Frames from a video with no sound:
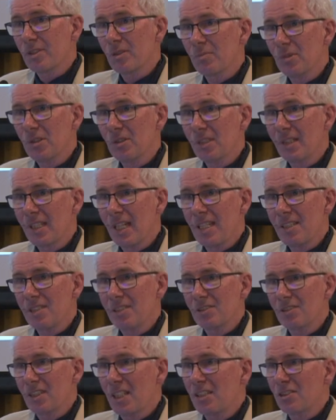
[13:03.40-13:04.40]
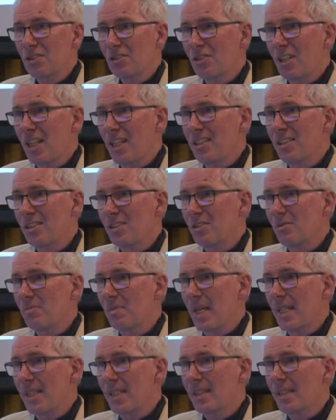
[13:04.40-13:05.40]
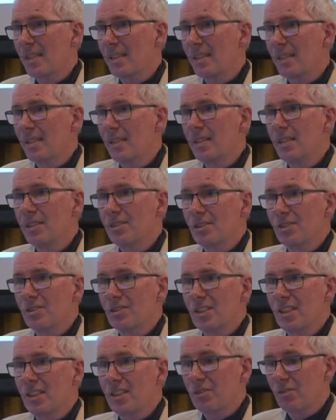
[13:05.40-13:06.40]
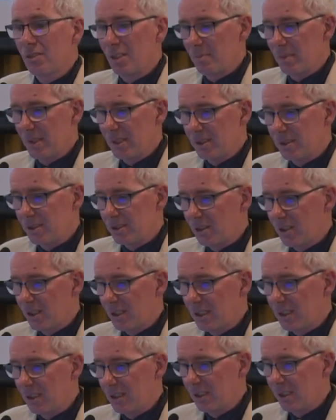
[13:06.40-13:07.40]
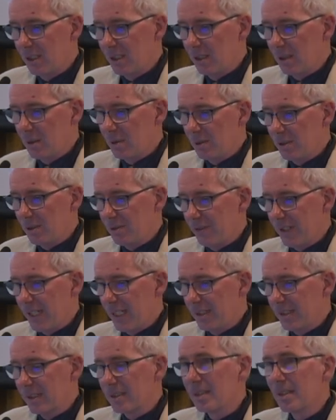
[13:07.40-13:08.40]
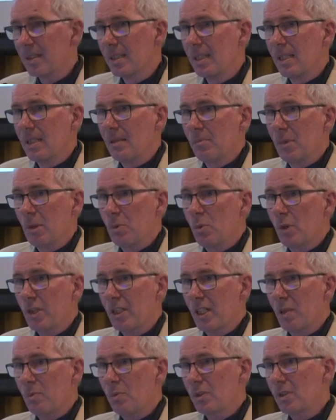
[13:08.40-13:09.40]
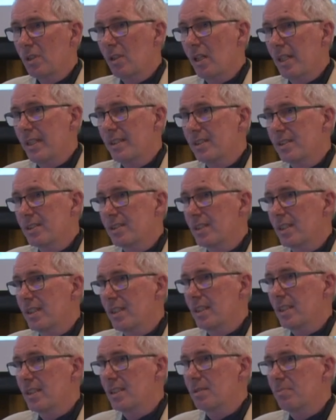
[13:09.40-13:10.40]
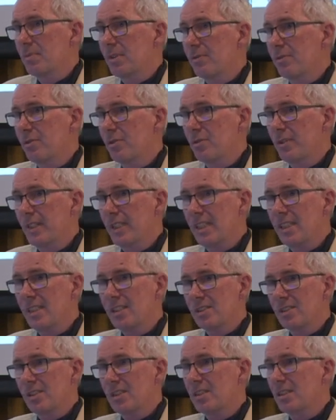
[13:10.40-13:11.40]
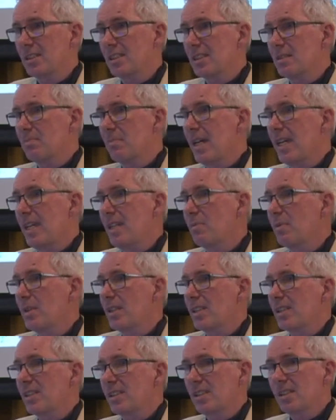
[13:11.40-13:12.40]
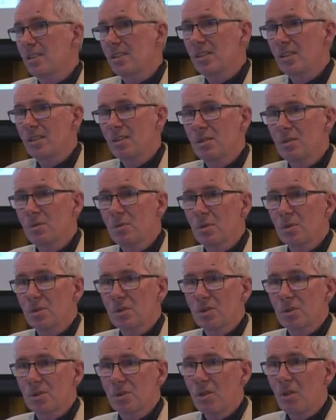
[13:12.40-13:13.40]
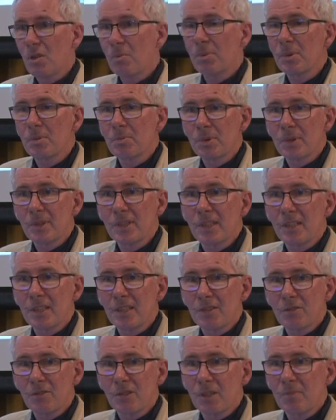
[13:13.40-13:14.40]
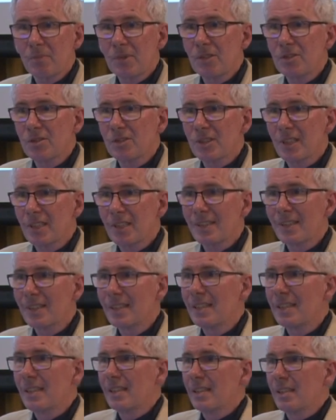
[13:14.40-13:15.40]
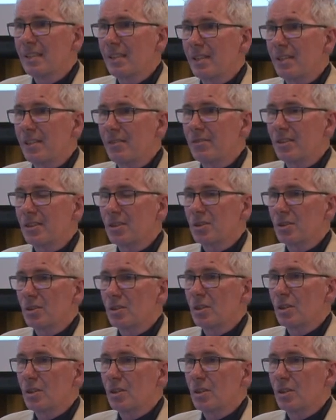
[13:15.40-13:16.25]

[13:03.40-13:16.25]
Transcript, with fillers: communications has changed dramatically since the Agronomy Society was founded. But what I would like to see is before any decision is made whether to continue or to stop printing agronomy New Zealand, that there is